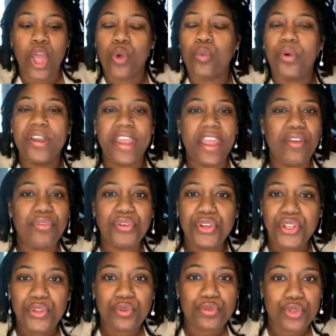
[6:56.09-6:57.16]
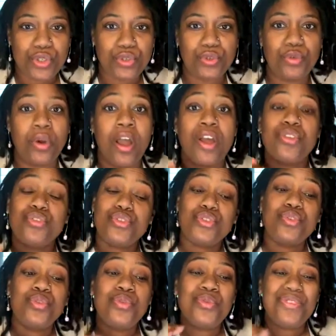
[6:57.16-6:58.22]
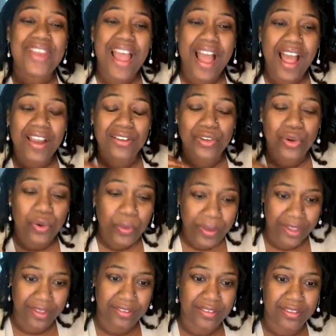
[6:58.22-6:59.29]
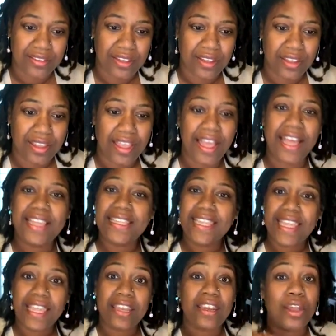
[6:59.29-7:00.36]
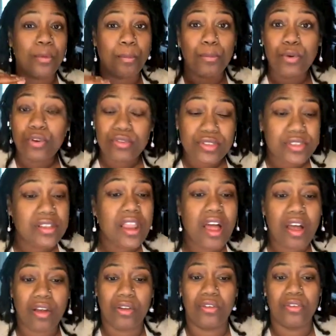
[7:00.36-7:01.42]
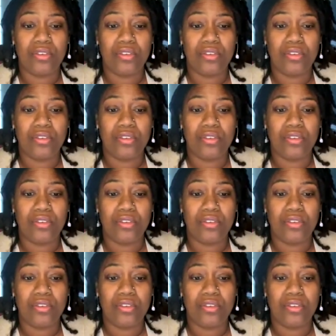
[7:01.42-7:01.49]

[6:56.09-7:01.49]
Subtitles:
Whatever you do, do not quit. Again, move slow.